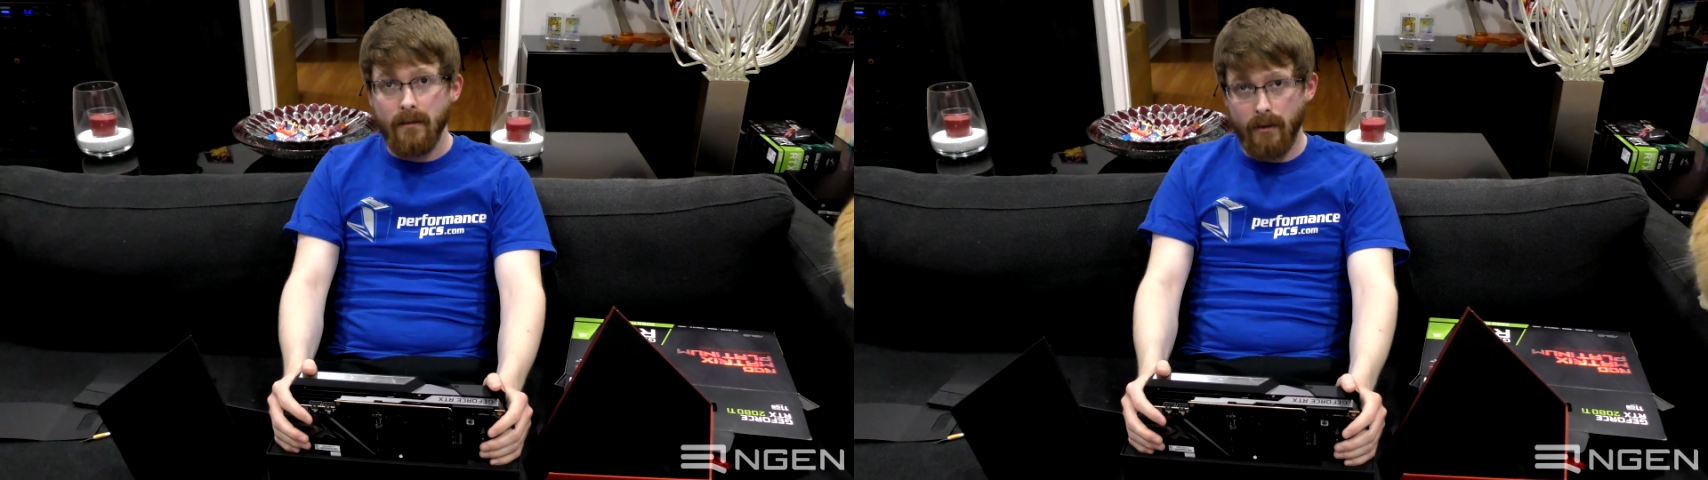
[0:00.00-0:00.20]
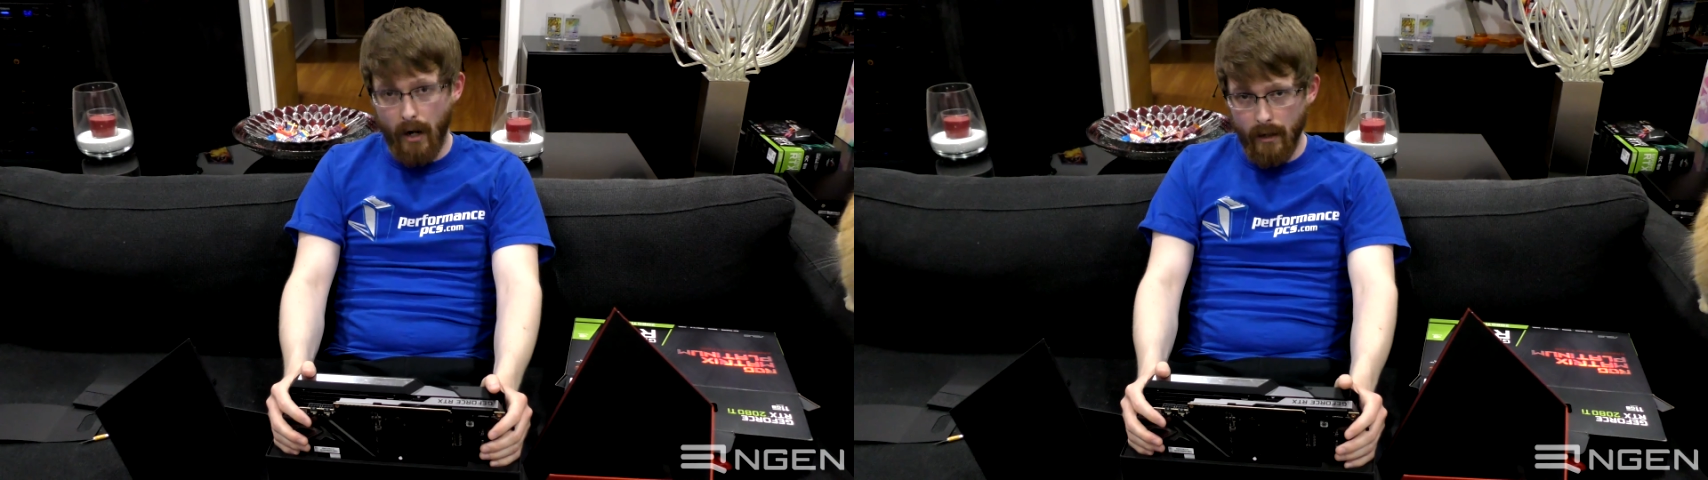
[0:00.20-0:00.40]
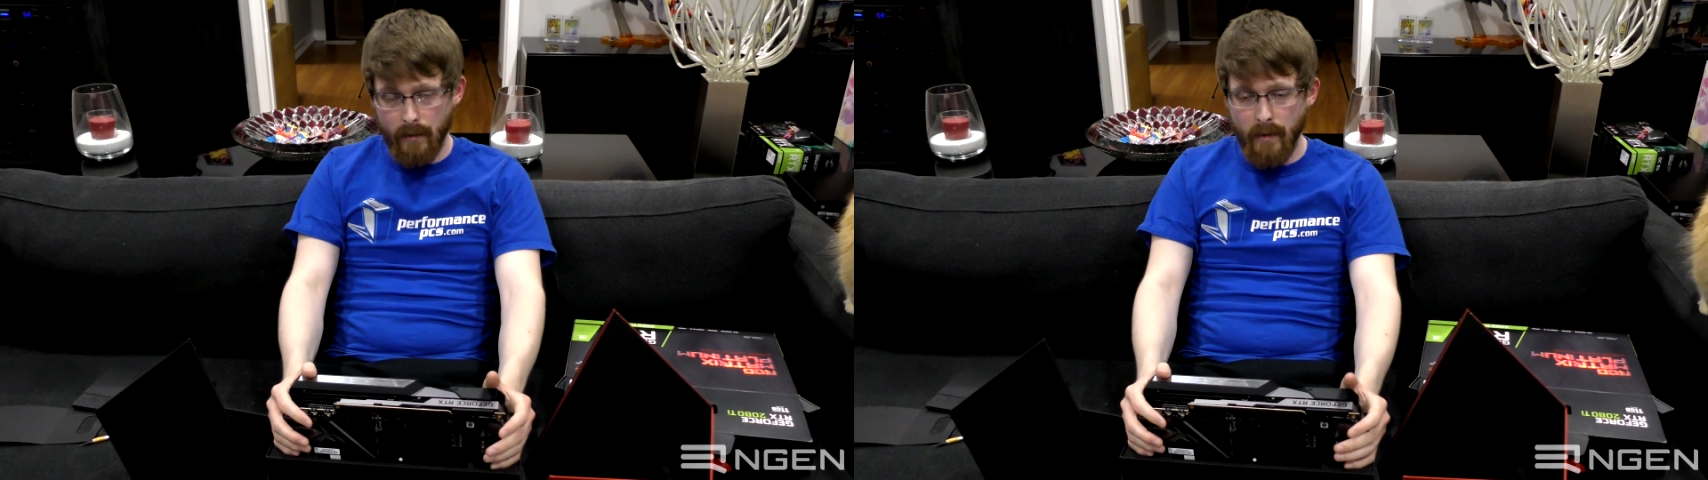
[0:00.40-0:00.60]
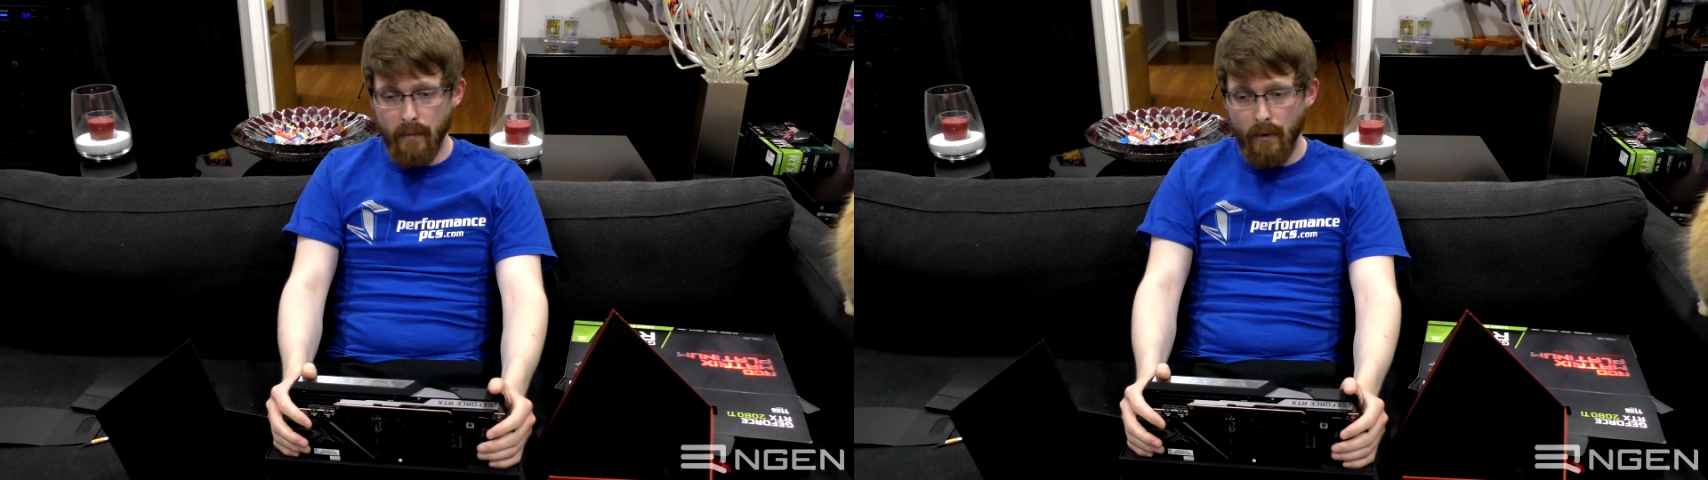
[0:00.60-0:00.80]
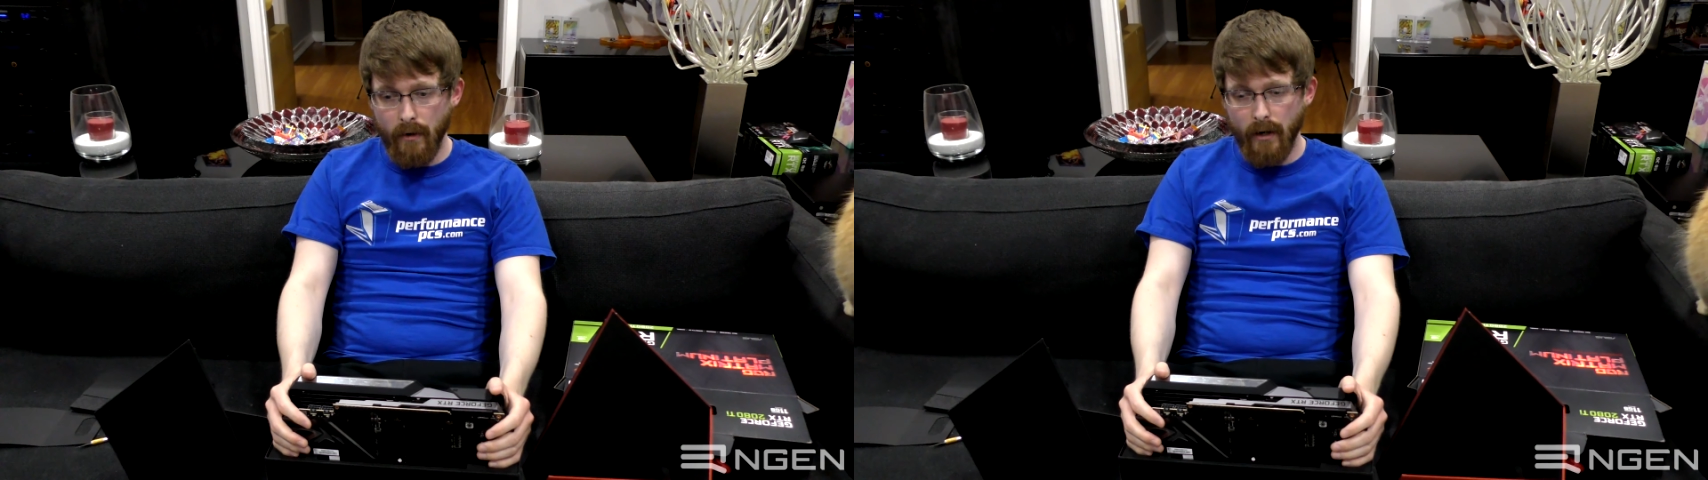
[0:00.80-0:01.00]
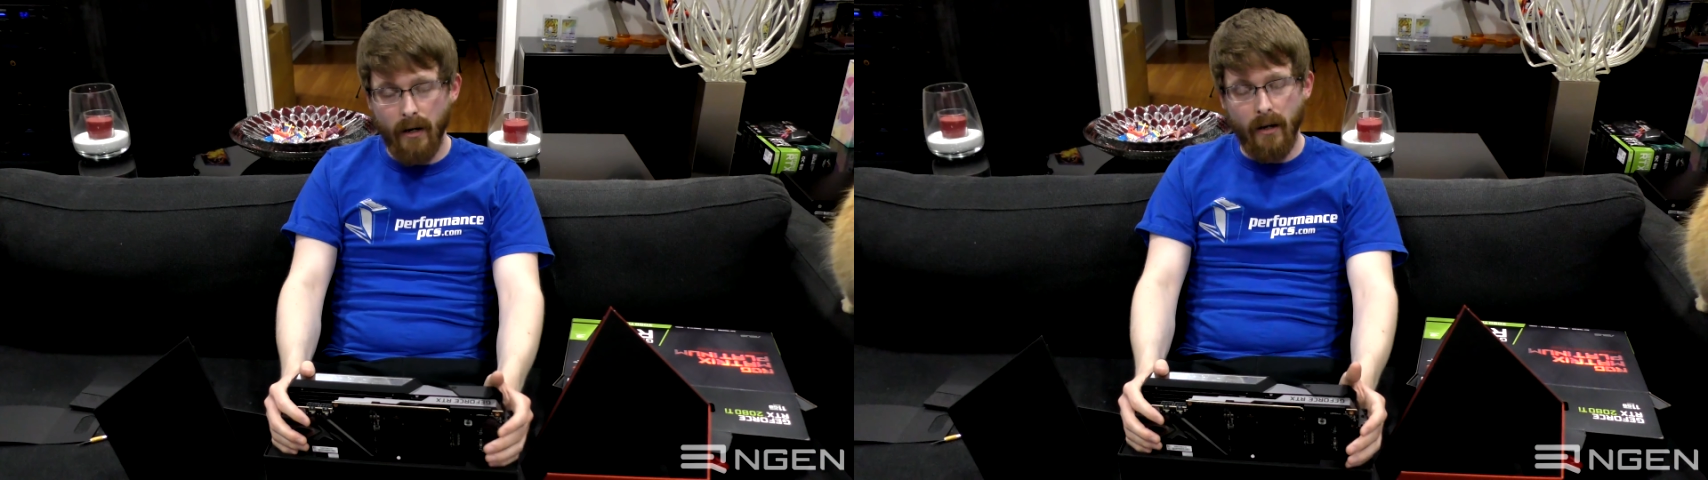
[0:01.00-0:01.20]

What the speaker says: cry a little bit more,